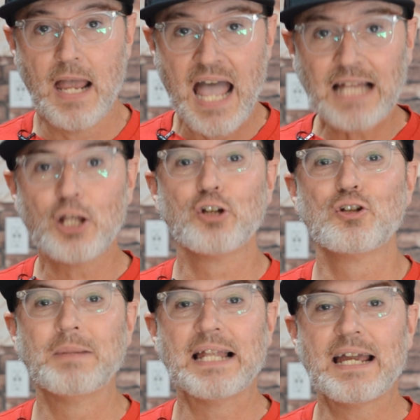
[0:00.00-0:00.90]
Hello
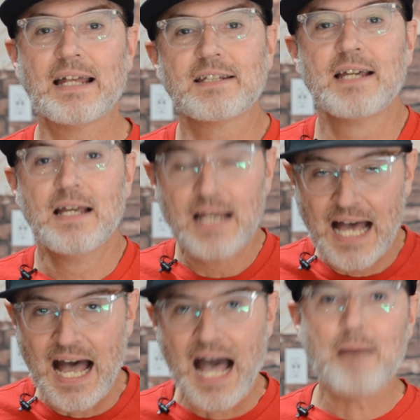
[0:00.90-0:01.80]
YouTube land,
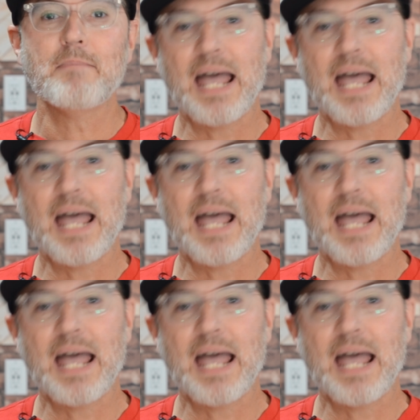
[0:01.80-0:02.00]
I'm